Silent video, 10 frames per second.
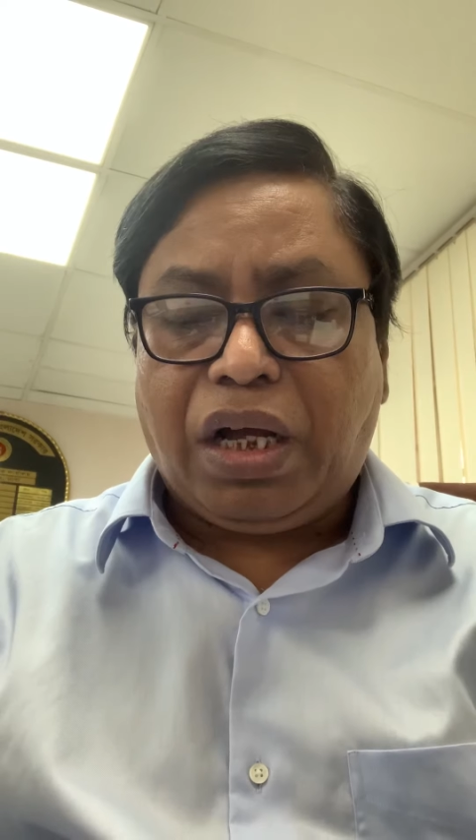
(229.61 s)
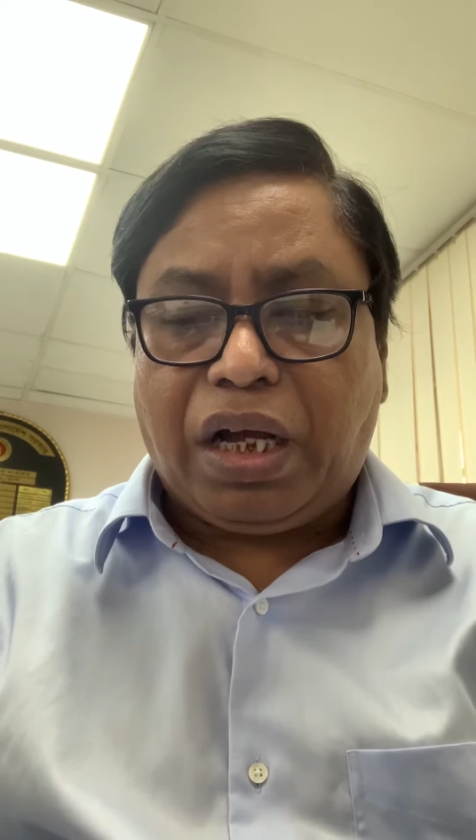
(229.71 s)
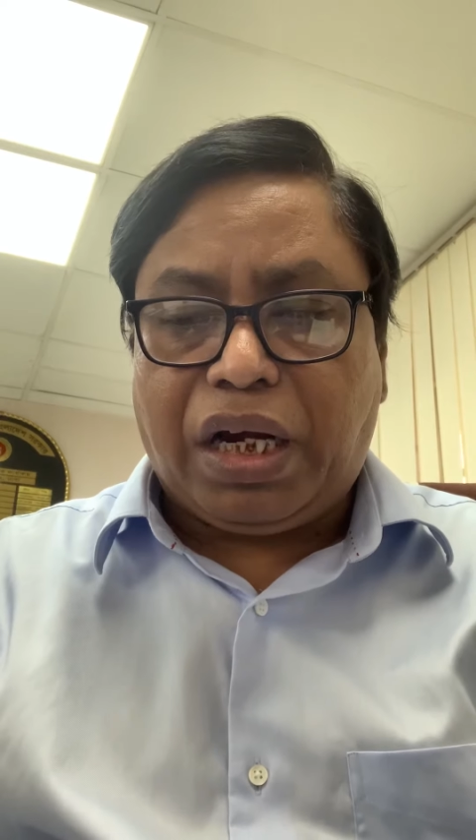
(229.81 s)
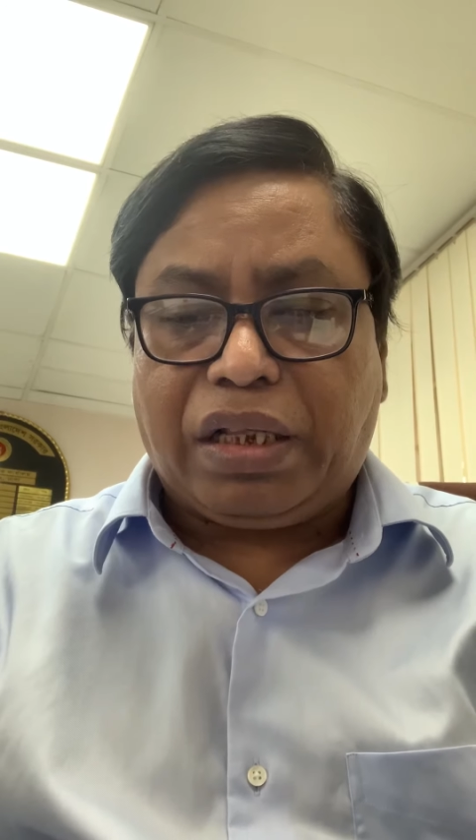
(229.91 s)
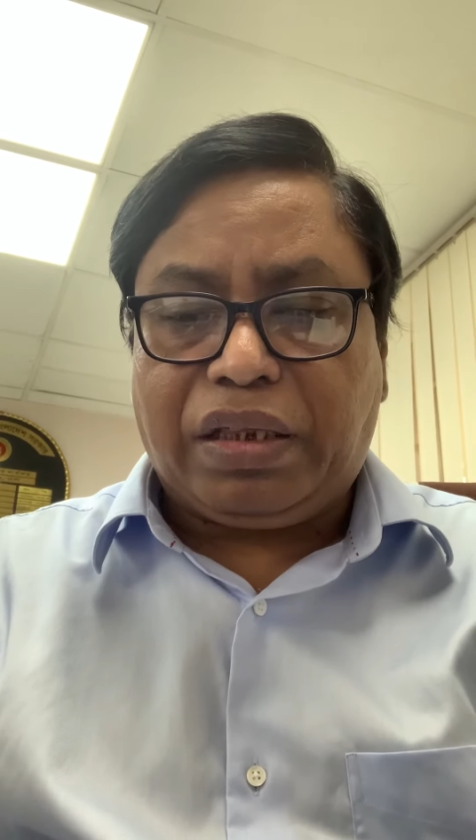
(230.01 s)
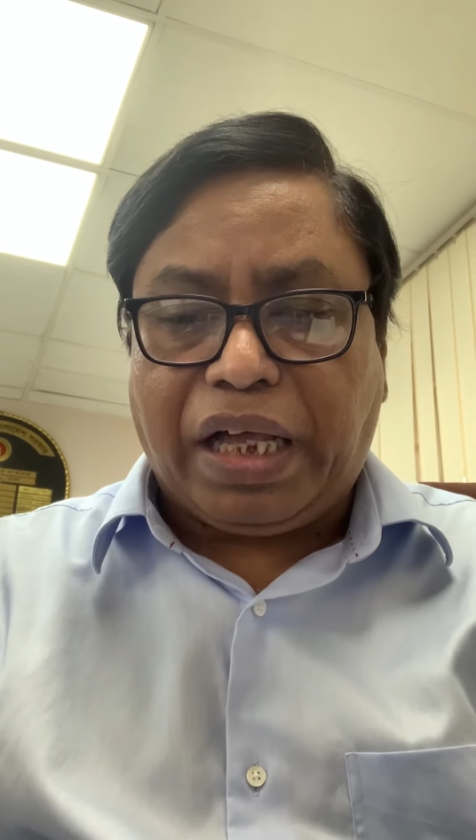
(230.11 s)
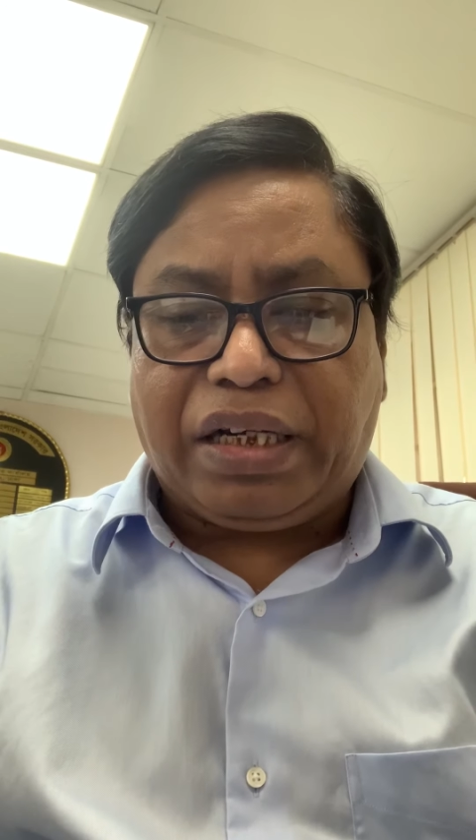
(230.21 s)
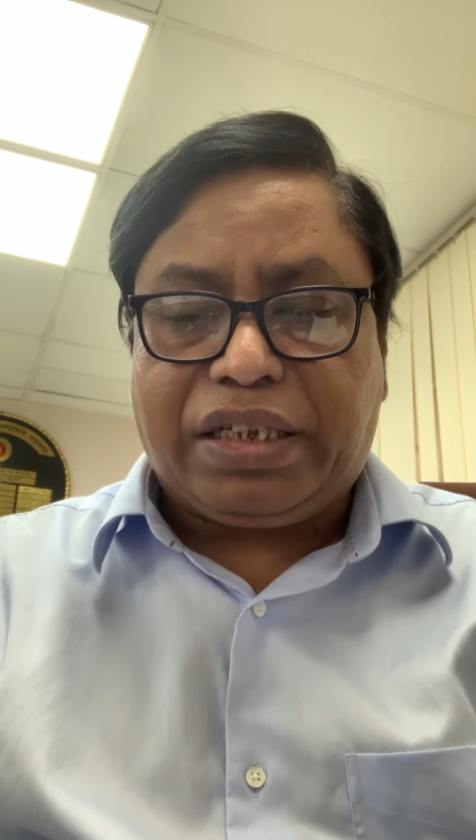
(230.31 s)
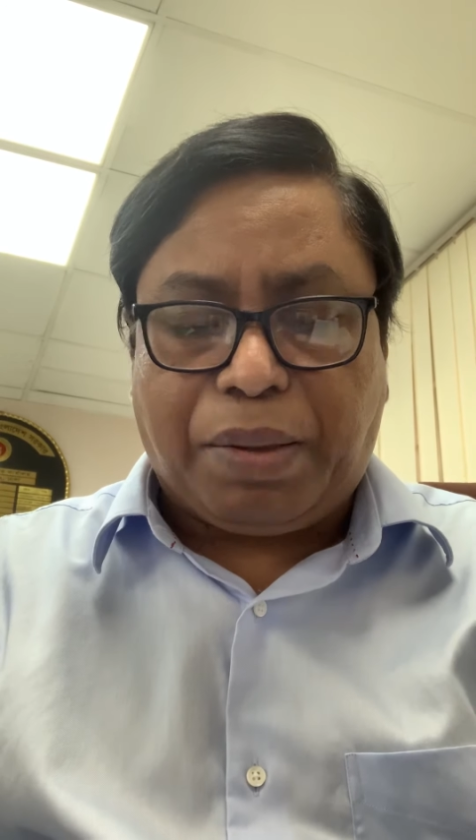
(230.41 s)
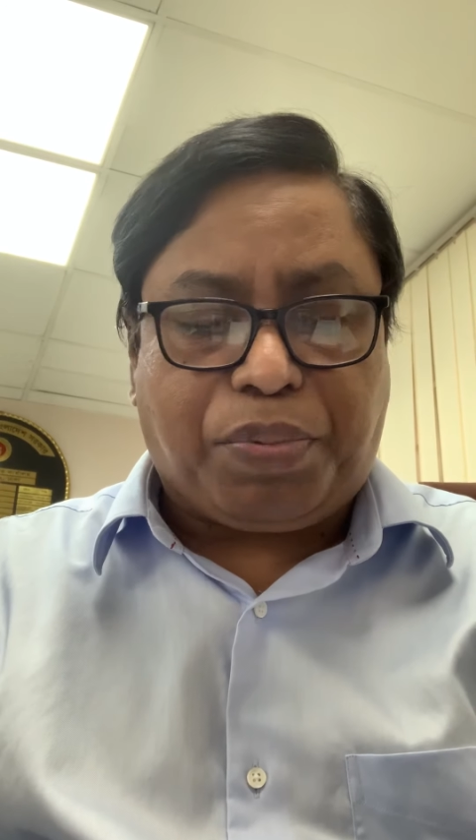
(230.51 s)
and
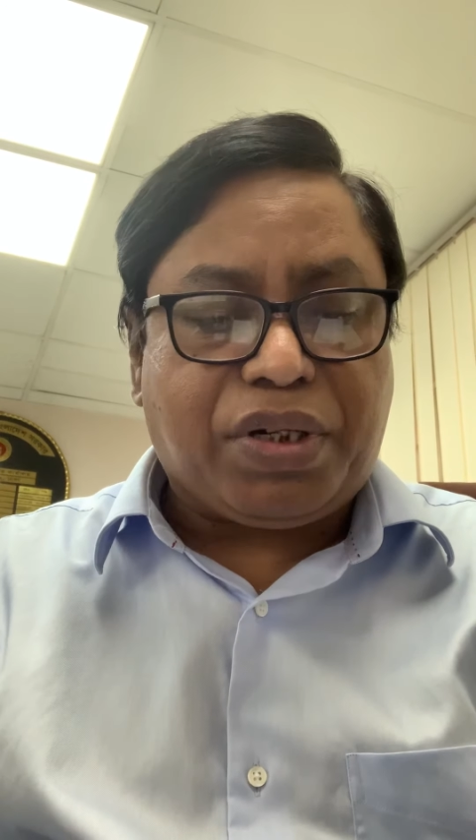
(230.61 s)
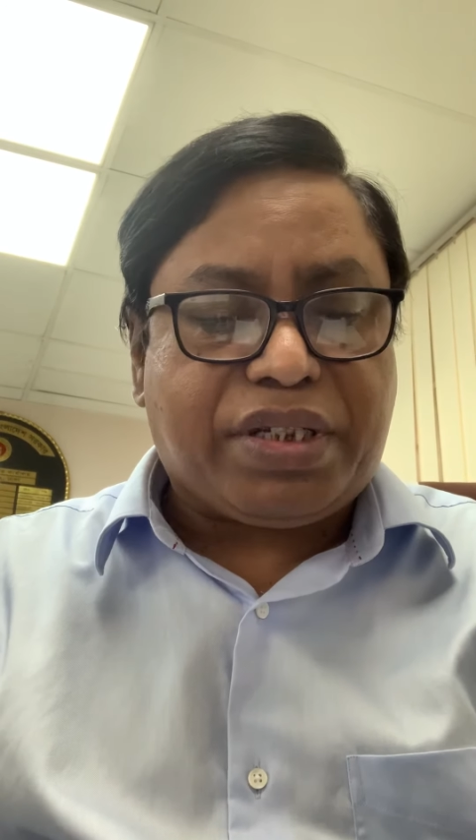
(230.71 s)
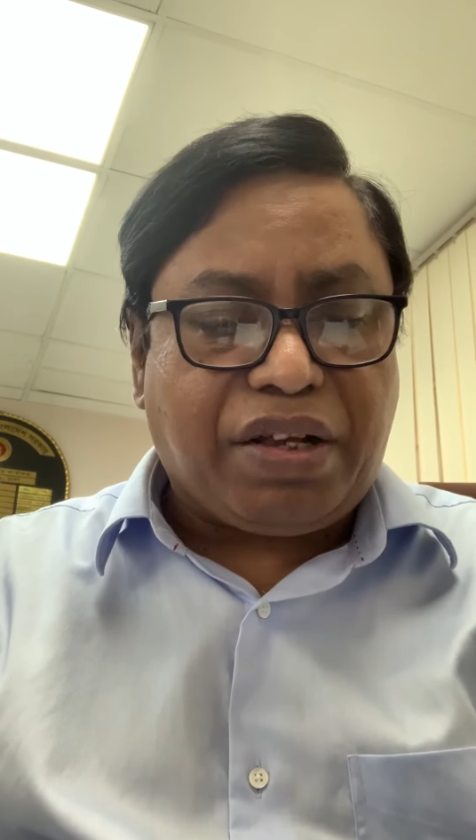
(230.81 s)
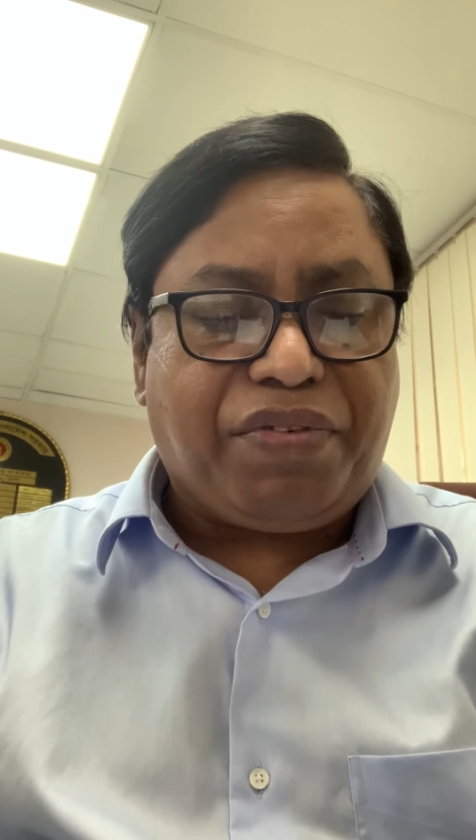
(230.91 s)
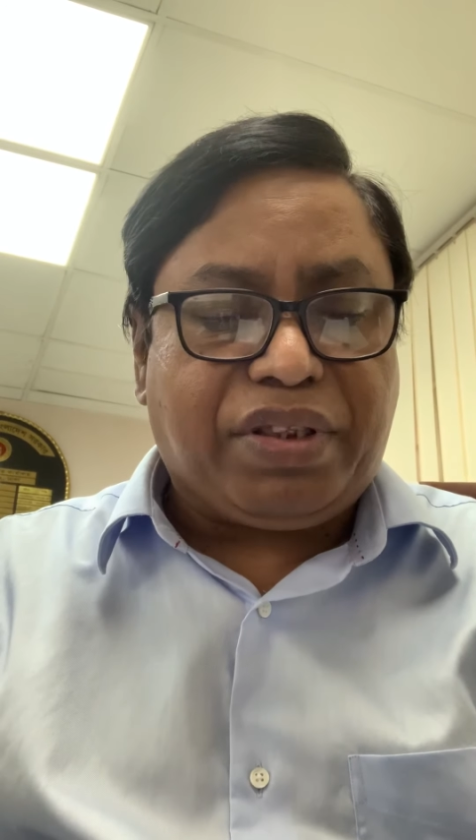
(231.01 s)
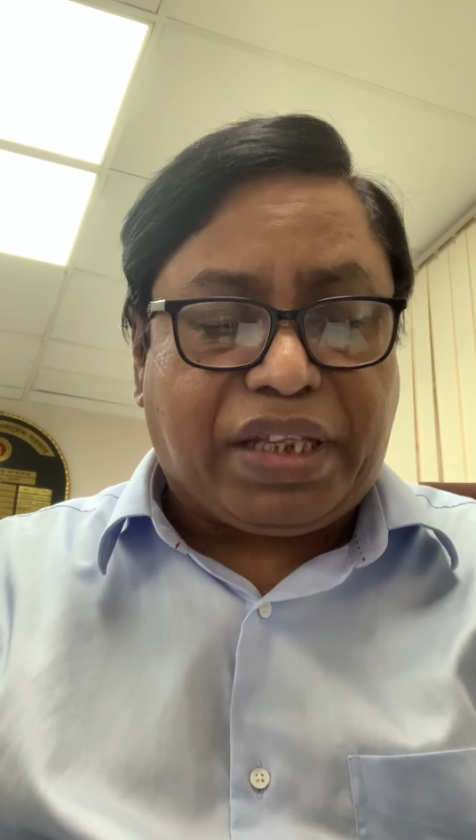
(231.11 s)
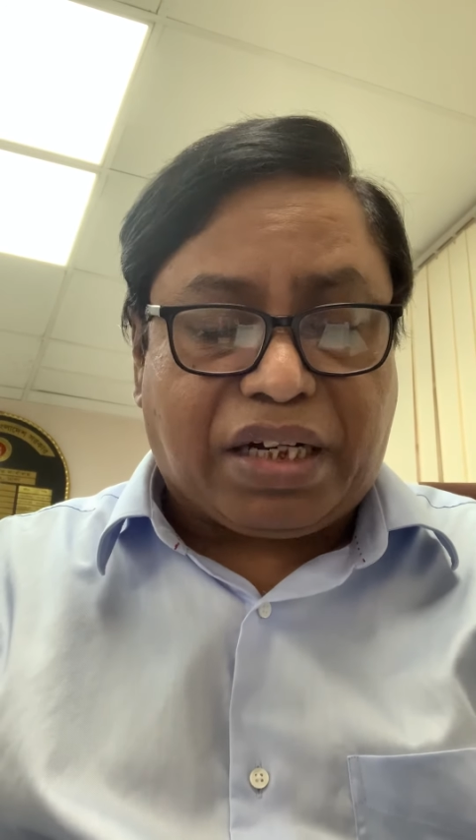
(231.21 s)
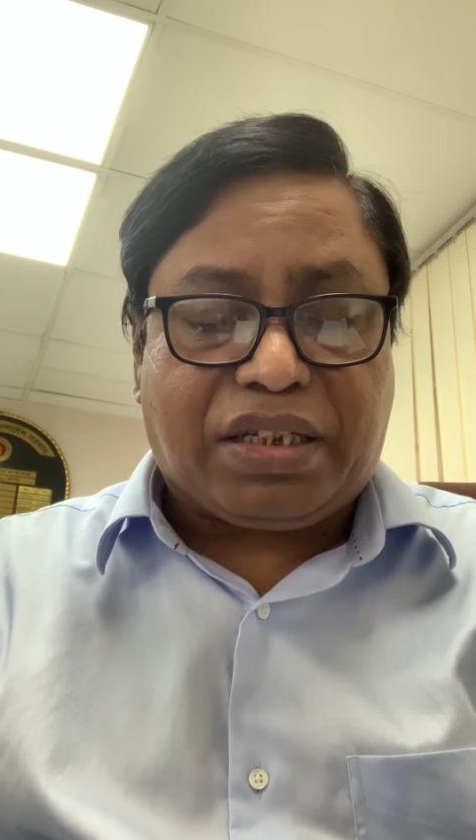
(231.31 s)
then chapter 7